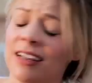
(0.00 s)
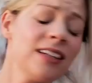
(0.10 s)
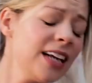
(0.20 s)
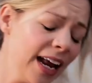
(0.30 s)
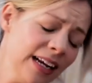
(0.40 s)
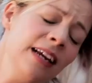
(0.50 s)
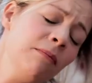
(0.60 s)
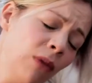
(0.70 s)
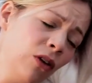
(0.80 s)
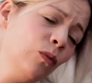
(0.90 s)
Does any
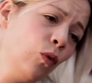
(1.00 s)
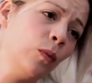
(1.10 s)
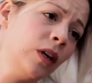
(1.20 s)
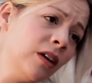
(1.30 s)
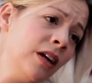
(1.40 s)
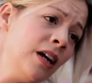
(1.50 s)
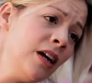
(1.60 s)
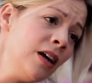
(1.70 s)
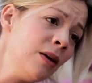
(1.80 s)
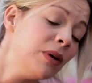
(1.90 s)
modern woman
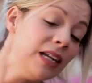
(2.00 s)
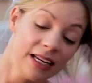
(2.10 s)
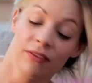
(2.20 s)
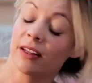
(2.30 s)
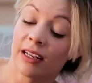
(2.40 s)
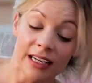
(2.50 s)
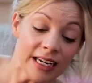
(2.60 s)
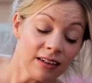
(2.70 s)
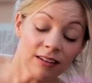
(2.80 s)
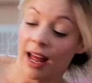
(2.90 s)
believe that the
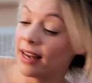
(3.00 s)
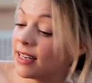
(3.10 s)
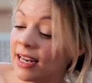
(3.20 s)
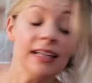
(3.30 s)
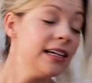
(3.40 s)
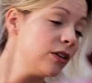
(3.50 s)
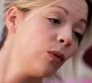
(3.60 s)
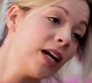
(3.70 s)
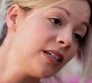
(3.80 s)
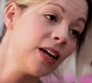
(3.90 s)
legal and illegal
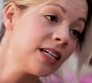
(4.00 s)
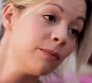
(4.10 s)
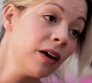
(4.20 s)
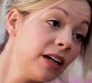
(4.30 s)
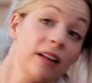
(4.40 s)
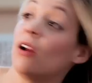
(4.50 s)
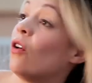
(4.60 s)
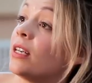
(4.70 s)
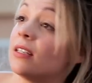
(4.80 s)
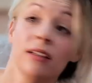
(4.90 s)
ways of getting money are the
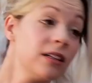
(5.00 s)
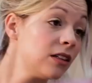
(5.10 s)
honest and